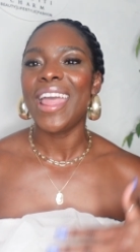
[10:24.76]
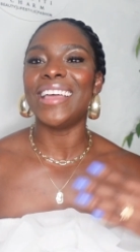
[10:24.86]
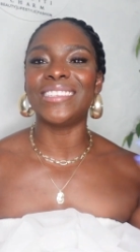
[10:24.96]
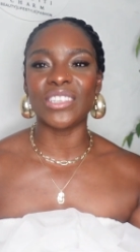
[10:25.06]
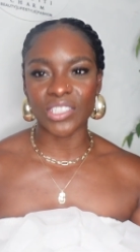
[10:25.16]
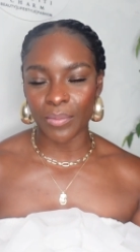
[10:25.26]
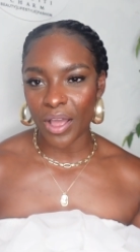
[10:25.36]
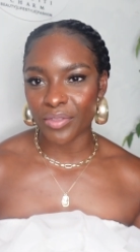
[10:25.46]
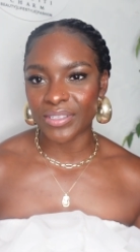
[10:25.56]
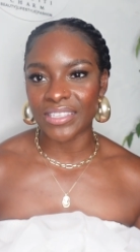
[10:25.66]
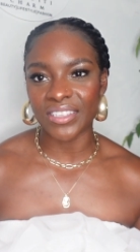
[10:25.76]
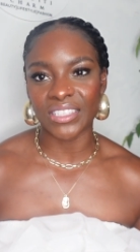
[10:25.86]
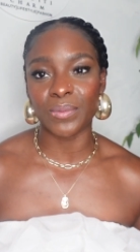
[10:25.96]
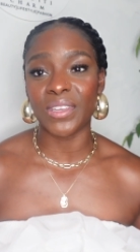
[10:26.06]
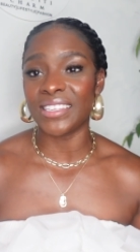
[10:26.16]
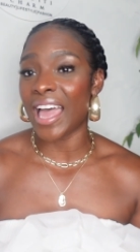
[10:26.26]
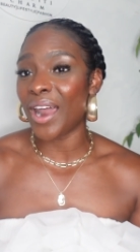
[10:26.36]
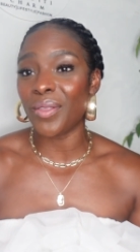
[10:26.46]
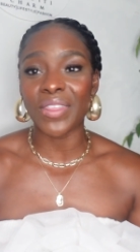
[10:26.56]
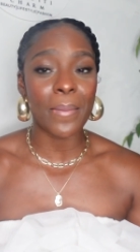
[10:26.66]
into some other seasons, because I
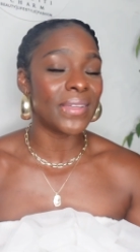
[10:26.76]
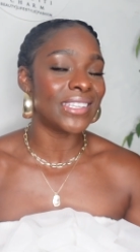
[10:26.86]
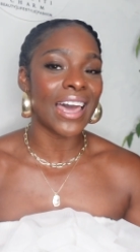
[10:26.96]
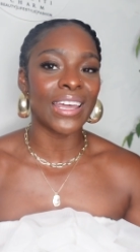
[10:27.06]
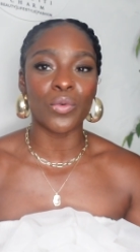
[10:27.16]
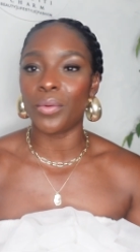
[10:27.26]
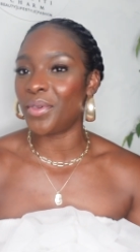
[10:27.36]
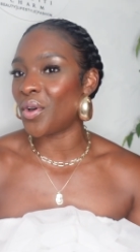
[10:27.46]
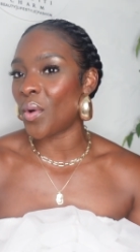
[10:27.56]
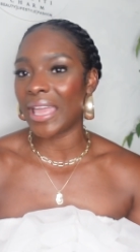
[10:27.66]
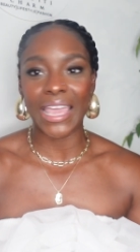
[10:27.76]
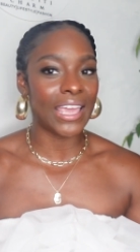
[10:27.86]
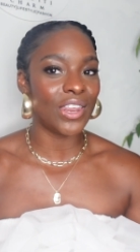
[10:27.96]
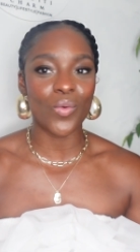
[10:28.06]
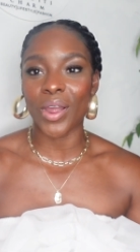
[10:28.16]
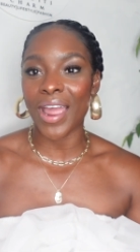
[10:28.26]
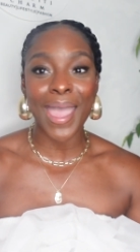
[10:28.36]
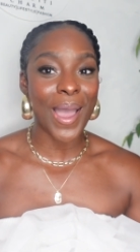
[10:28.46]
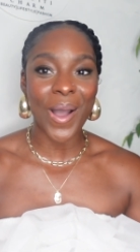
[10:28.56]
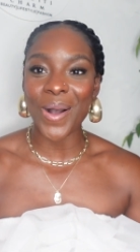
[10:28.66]
don't think metallic will be going anywhere
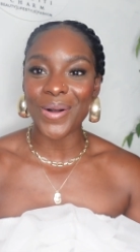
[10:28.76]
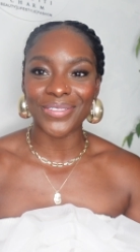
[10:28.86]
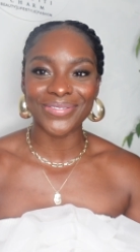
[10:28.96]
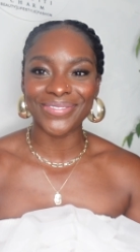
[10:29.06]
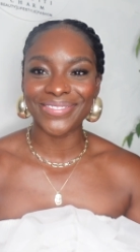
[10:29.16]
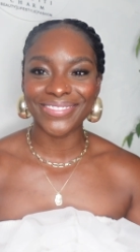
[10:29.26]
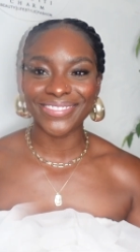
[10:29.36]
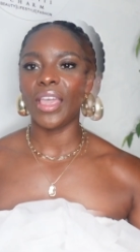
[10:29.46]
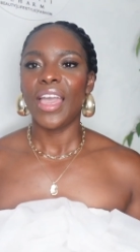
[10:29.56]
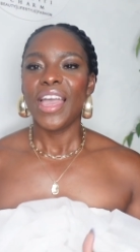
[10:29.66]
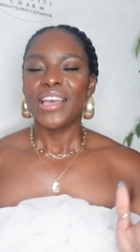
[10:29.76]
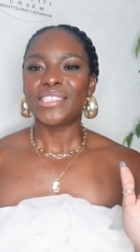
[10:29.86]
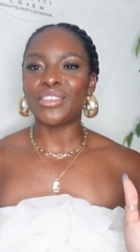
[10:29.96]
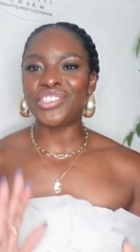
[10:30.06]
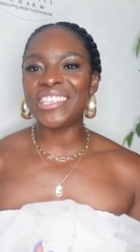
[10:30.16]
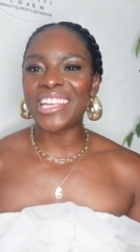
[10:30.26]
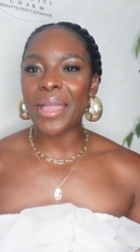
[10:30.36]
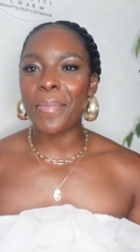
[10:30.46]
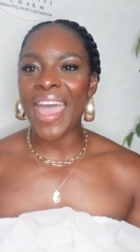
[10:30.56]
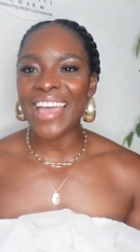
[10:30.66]
at all. So just
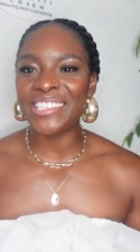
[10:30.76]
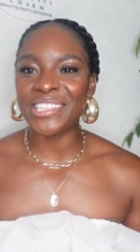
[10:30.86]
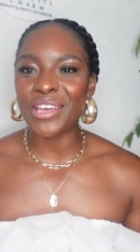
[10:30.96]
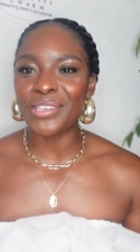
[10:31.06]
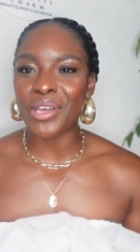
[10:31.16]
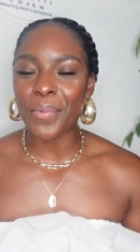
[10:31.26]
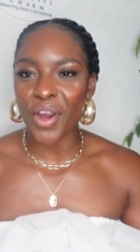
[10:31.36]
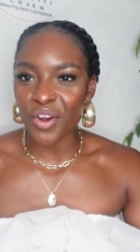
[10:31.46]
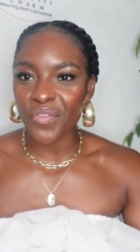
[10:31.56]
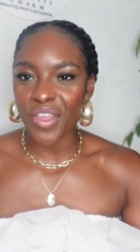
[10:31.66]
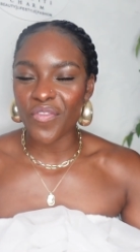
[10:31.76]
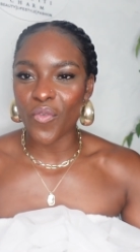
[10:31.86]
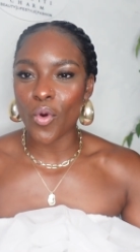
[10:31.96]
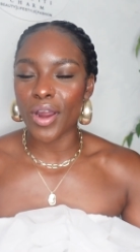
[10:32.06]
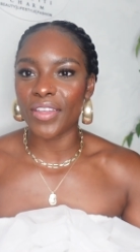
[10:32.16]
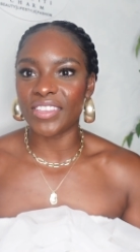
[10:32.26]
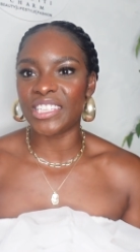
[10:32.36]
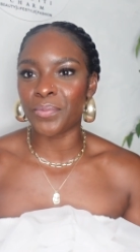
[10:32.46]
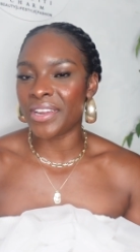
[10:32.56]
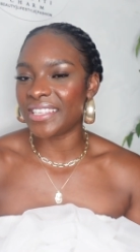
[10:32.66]
like pastels are perfect for the
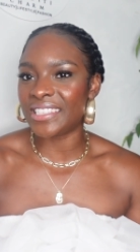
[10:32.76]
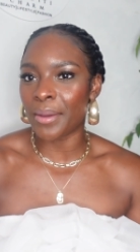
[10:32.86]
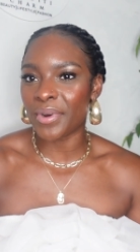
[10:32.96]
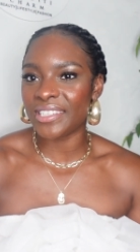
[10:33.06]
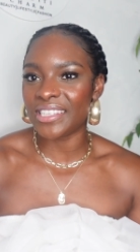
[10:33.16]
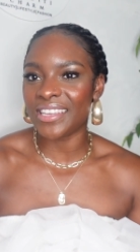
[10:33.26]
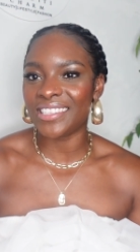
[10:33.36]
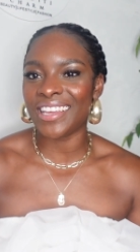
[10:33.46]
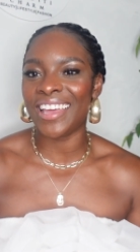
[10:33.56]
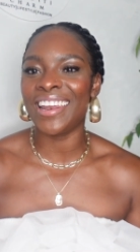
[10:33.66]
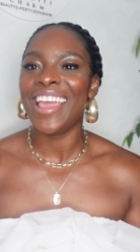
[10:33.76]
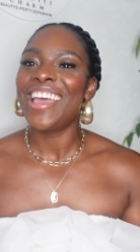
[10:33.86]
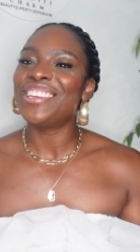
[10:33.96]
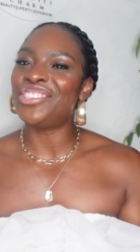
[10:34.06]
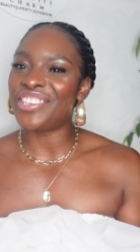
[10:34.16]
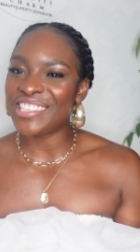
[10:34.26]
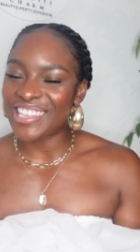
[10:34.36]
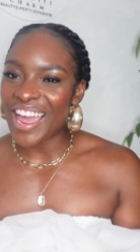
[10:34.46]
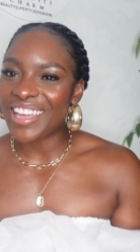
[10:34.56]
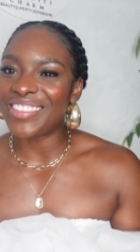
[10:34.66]
spring summer season, just
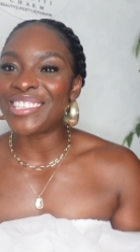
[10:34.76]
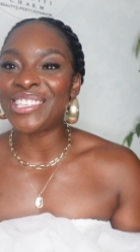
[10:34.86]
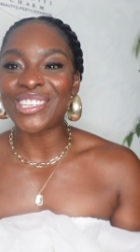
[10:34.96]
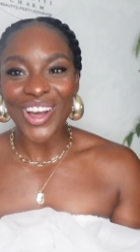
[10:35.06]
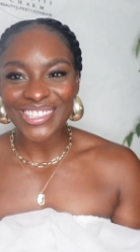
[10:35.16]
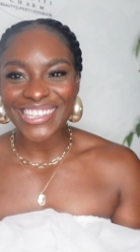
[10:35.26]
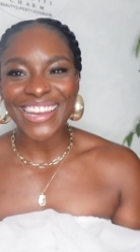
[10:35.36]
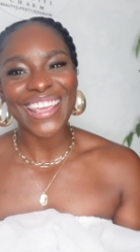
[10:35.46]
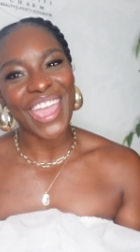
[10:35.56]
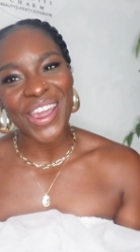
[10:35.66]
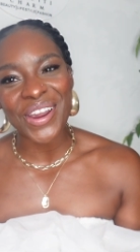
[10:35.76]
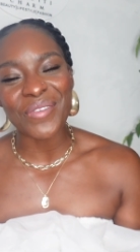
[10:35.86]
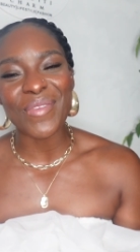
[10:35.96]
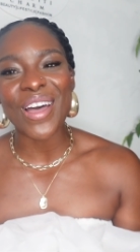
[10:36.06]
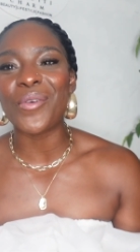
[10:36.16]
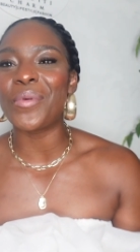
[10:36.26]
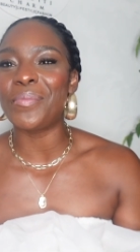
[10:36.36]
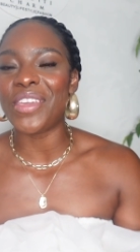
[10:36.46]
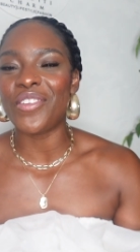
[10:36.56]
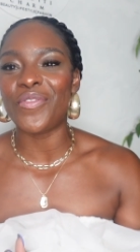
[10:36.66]
like the salted caramel will
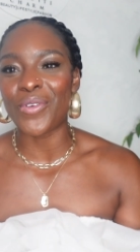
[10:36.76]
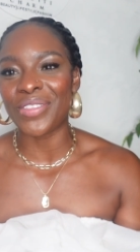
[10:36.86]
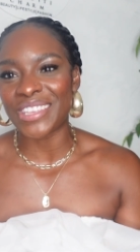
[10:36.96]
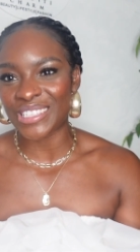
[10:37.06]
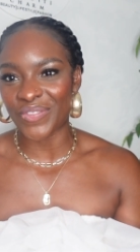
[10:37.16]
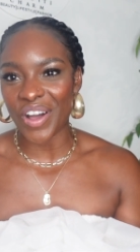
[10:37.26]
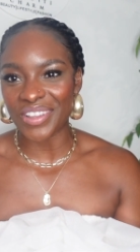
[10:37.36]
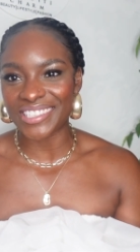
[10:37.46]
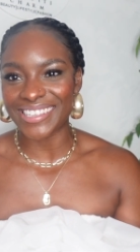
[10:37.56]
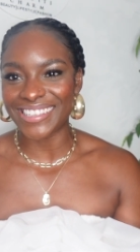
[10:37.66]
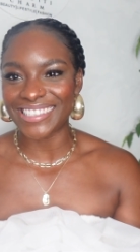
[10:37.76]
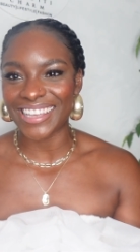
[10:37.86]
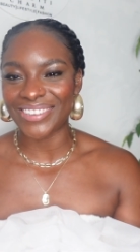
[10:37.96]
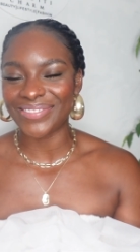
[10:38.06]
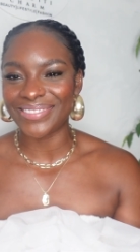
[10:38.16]
be for this fall season.